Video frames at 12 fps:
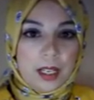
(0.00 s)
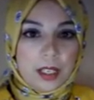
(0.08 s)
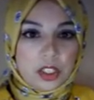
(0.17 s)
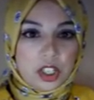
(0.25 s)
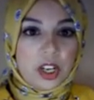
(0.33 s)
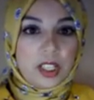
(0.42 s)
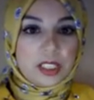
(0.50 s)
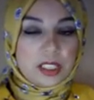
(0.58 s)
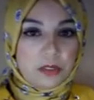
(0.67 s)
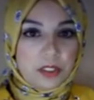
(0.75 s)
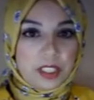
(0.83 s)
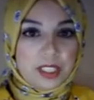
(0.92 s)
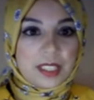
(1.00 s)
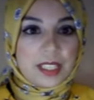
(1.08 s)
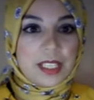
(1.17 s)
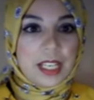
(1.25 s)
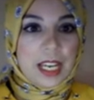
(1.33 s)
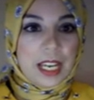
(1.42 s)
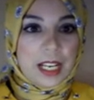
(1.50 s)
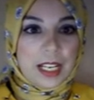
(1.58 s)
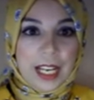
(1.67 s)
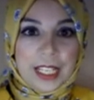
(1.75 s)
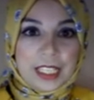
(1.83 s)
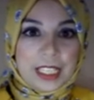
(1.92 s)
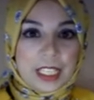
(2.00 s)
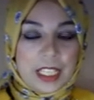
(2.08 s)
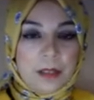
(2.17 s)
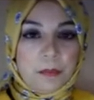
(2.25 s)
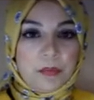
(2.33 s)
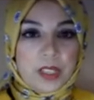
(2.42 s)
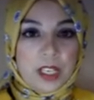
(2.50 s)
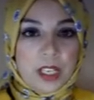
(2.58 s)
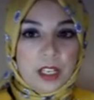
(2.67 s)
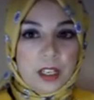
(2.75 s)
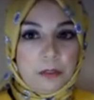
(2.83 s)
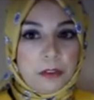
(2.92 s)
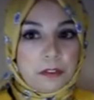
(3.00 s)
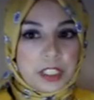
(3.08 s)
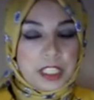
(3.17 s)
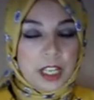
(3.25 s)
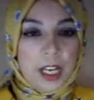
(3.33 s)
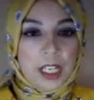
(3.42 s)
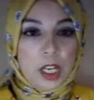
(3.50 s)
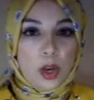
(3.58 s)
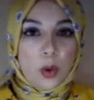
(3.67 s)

Charles Ferguson in 1959,